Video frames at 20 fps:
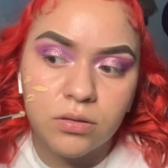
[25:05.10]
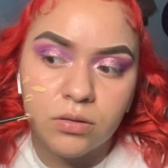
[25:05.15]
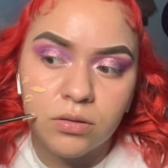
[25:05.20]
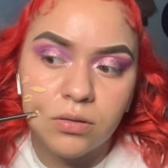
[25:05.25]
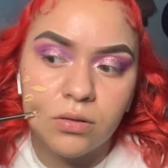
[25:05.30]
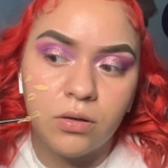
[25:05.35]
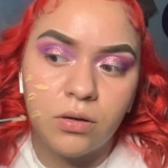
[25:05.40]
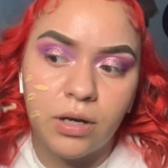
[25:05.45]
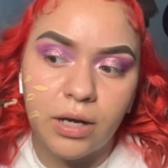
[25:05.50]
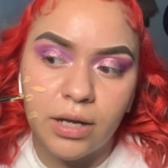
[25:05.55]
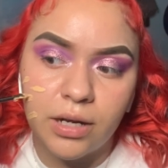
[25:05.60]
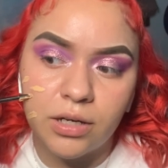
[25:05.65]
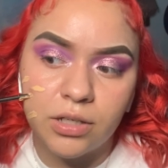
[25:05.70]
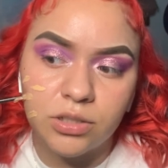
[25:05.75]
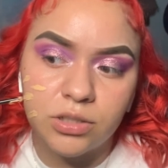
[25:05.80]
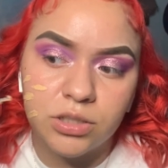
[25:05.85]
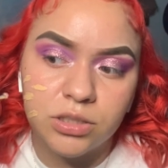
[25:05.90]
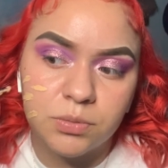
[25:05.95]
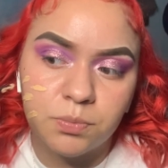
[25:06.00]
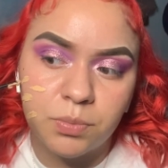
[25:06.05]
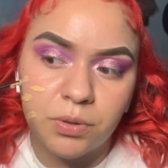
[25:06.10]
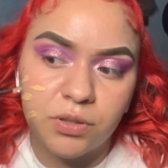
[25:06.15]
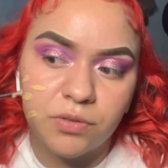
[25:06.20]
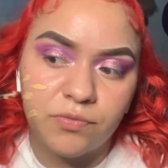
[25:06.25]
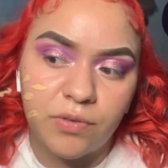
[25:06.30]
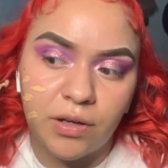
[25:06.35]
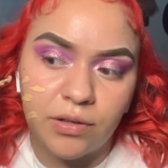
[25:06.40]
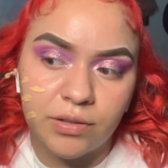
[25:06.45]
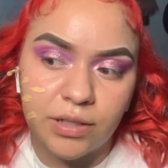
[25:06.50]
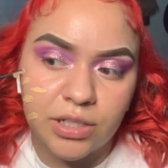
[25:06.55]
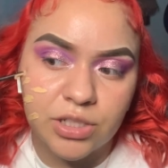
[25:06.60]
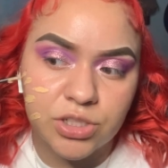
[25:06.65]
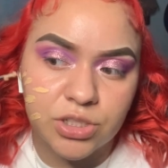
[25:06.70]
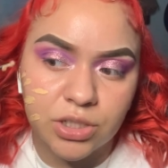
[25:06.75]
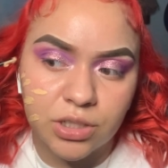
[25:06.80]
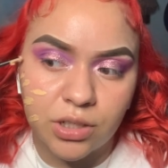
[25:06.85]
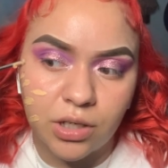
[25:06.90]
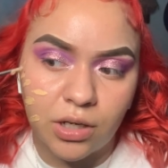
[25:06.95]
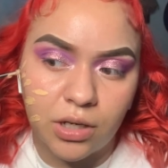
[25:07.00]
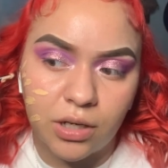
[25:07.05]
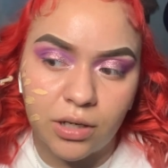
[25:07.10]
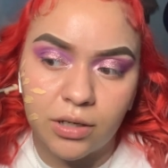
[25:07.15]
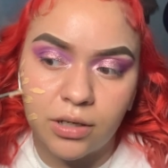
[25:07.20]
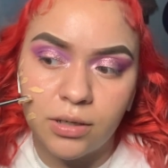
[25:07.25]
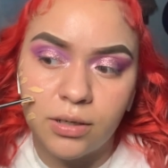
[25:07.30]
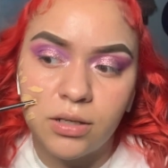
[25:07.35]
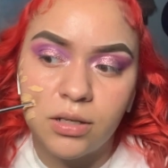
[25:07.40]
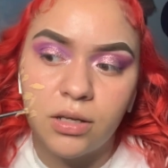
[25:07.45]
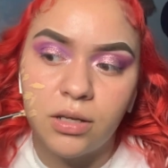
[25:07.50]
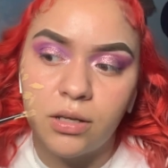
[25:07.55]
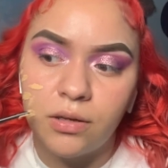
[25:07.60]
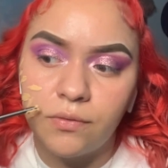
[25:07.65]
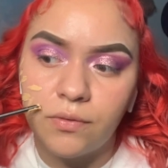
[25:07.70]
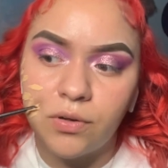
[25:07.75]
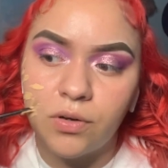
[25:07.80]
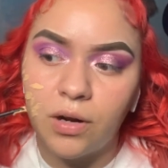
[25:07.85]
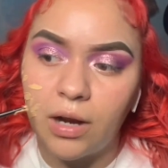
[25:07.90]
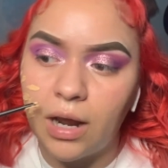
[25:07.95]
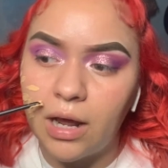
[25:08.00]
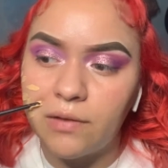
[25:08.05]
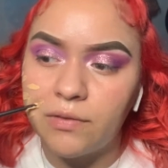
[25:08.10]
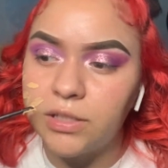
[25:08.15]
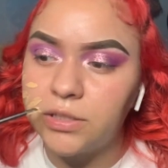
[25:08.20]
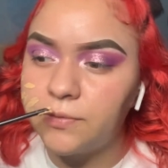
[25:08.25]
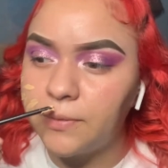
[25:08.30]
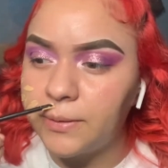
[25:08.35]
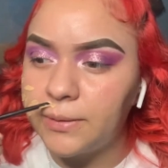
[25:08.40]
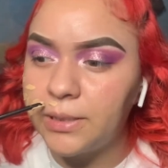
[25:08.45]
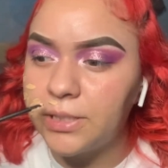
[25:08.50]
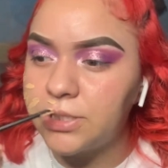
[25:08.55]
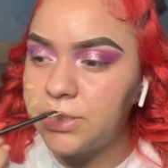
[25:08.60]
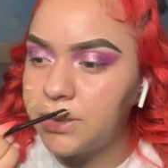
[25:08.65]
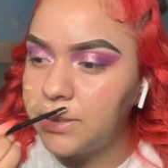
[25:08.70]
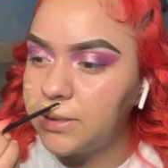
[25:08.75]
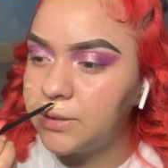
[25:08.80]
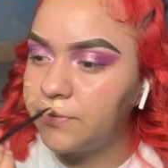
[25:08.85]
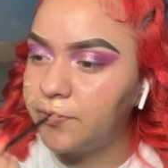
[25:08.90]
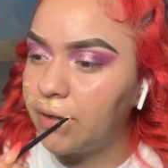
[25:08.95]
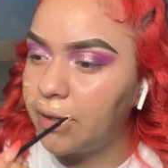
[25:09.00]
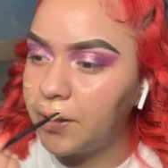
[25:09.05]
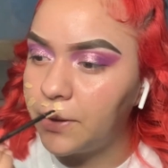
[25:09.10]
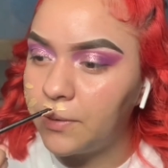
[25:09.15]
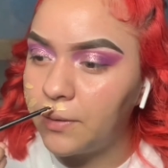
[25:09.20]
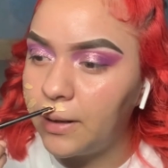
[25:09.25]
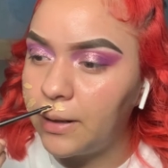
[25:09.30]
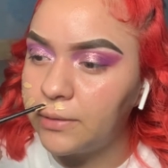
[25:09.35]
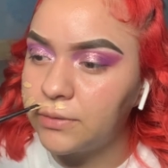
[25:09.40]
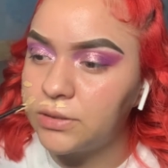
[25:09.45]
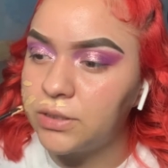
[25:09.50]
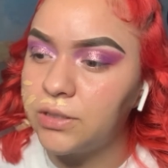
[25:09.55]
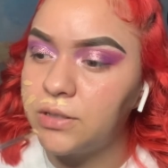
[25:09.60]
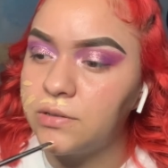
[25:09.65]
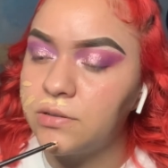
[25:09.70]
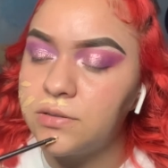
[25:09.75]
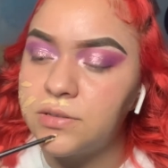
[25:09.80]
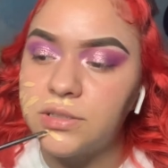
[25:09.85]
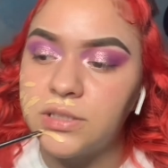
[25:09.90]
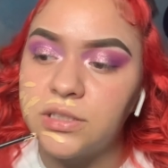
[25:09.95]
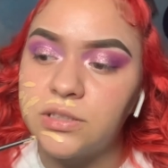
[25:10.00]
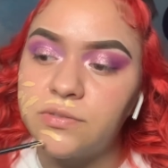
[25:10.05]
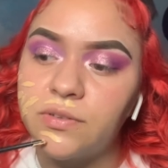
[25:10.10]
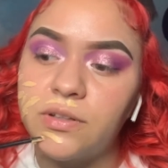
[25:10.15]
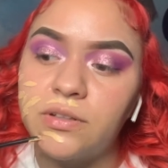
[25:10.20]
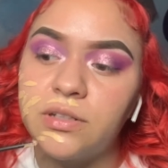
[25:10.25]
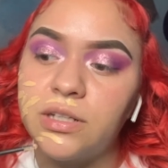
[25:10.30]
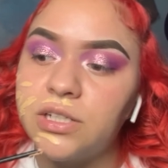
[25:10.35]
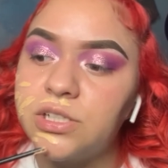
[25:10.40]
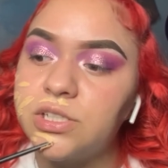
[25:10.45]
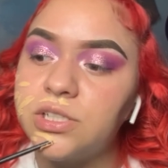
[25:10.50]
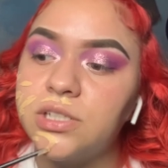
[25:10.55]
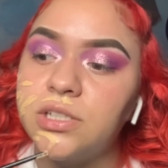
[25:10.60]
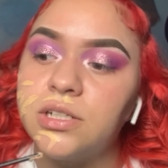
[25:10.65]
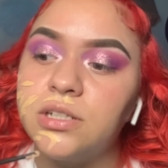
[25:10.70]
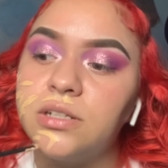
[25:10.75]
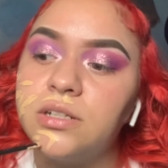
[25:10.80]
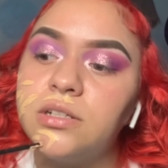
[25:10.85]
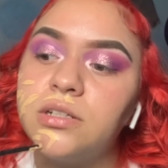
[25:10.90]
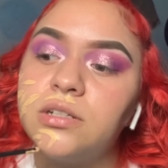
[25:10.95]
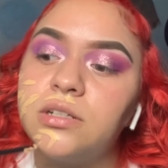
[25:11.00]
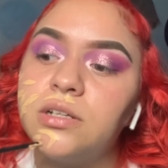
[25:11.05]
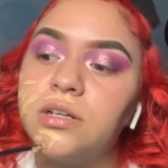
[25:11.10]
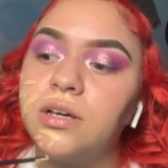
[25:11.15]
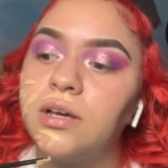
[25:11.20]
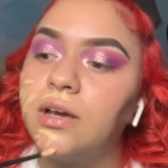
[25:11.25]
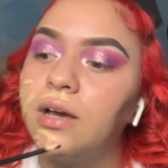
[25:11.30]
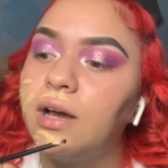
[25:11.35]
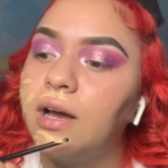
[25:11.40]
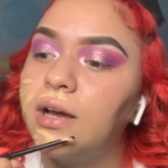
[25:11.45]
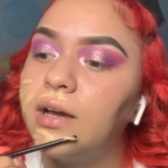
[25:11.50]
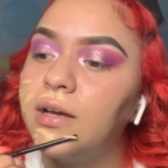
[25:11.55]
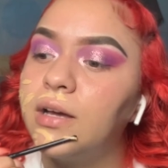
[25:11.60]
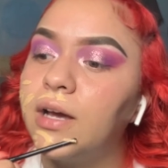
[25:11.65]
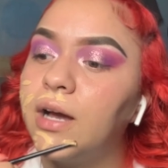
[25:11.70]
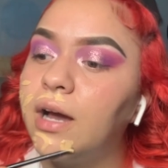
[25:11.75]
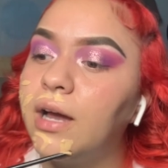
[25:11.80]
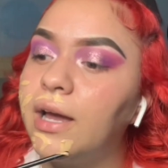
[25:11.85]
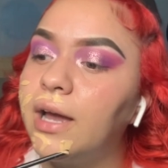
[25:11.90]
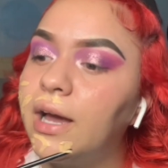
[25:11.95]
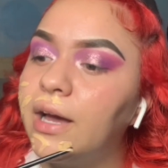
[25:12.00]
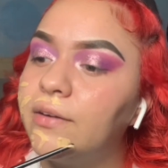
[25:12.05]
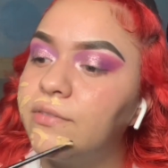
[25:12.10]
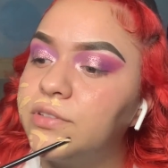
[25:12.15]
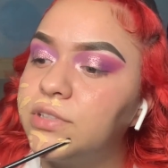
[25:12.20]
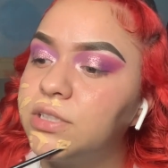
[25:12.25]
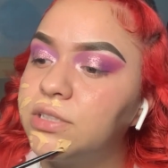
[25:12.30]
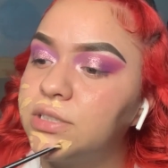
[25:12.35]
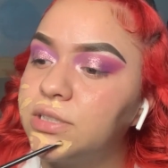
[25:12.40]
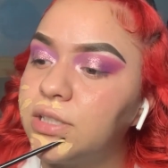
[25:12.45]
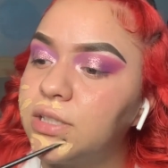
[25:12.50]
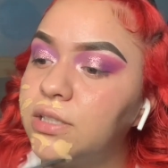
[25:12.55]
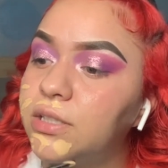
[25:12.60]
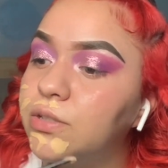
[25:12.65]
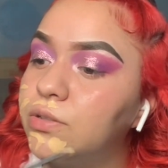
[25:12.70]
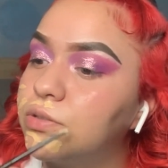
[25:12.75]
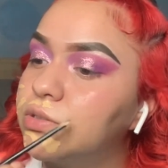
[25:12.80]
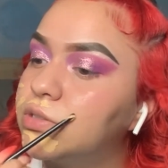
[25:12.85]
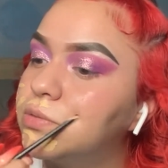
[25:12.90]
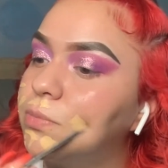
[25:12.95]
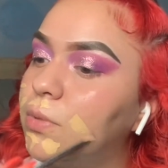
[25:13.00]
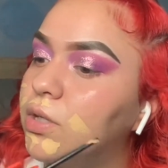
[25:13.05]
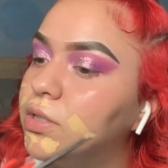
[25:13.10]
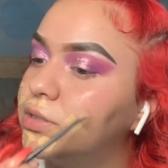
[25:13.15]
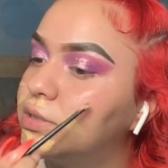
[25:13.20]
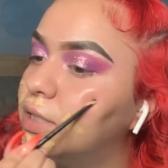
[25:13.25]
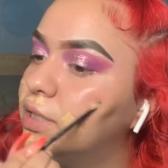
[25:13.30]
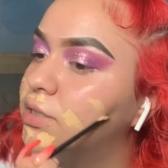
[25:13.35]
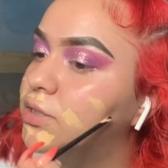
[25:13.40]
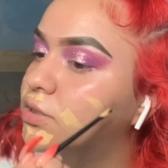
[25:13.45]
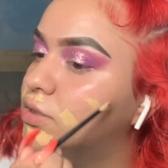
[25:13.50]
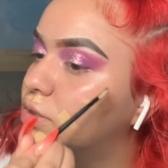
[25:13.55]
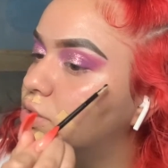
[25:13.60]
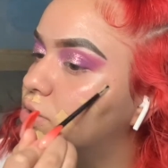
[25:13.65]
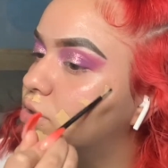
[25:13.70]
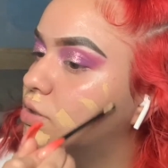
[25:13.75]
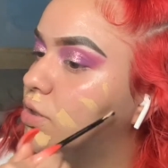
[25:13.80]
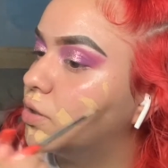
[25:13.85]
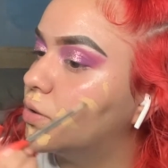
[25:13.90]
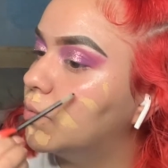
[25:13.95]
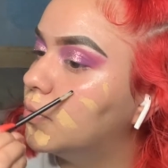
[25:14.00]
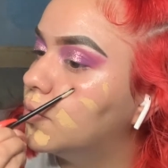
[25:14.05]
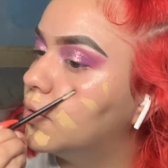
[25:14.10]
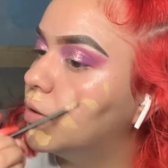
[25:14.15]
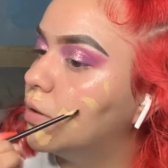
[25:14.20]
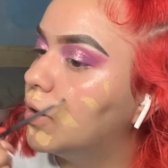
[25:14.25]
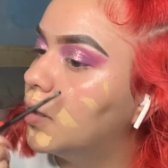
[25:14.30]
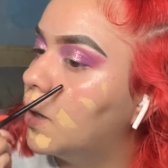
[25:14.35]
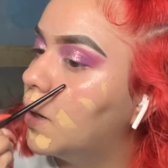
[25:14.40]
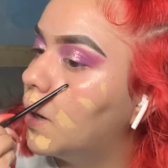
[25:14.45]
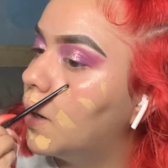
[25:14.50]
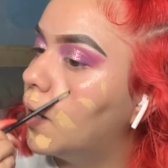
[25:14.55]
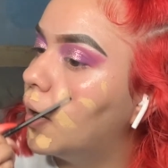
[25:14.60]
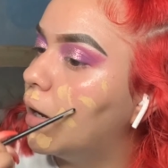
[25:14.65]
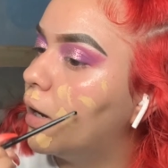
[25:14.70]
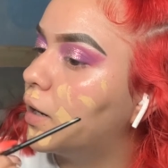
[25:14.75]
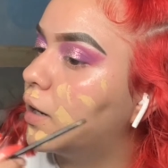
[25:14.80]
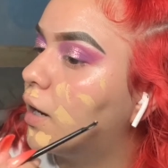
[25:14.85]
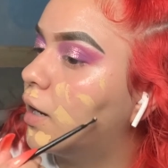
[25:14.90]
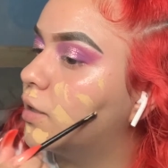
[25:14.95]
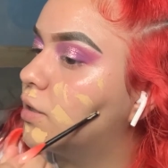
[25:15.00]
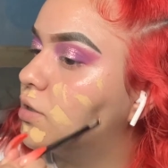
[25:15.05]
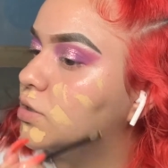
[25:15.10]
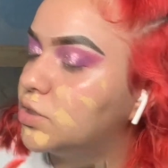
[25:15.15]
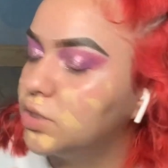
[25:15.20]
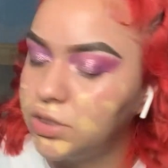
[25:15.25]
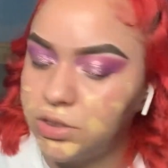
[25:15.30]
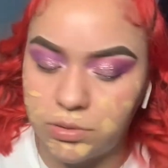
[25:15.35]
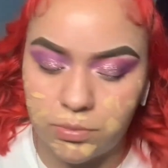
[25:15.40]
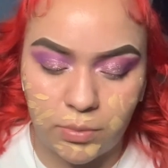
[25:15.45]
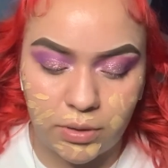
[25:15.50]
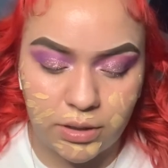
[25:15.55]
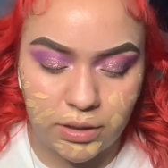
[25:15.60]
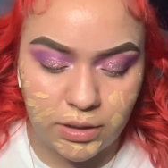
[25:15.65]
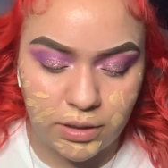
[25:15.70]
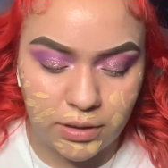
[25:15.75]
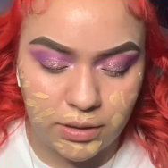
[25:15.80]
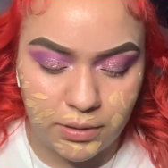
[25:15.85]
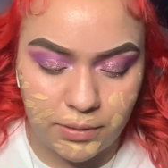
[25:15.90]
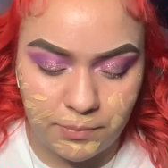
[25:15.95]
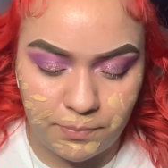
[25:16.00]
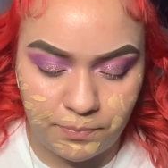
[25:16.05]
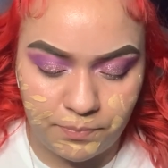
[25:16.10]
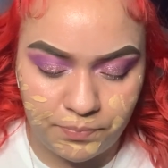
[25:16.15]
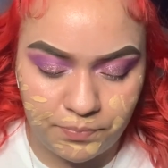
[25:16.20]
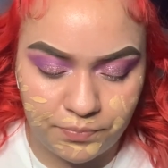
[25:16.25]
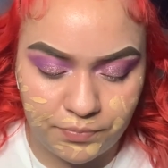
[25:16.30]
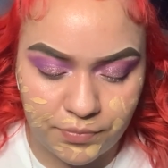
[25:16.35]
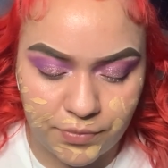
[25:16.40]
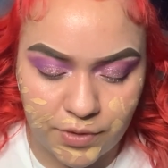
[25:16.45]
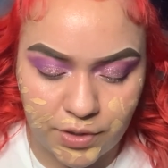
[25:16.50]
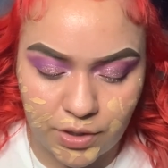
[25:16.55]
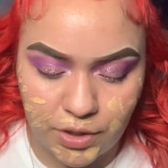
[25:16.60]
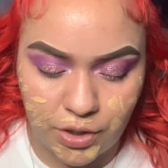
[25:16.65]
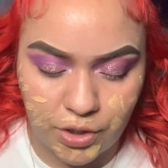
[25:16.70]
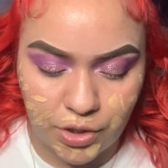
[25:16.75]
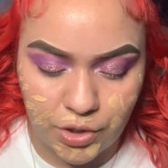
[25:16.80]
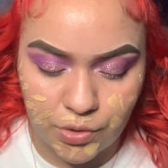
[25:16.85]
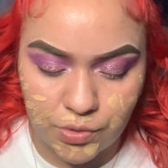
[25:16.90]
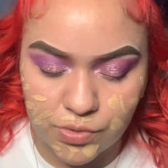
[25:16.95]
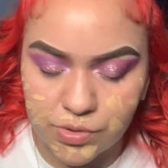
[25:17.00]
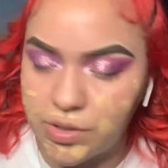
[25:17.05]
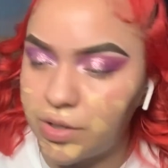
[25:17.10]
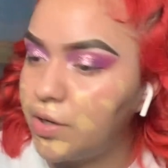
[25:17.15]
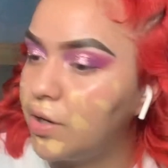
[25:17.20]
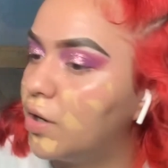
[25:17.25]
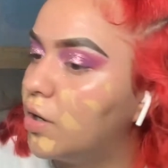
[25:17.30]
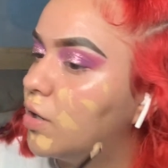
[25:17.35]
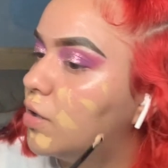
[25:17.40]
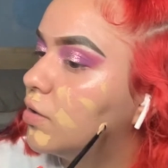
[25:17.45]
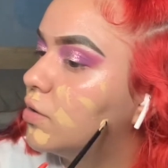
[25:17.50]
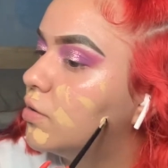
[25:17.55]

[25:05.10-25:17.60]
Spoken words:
go ahead and just put foundation on. If you don't have this foundation, it's fine. You don't have to use this foundation. I have just a little small tester, so kind of just want to use it all.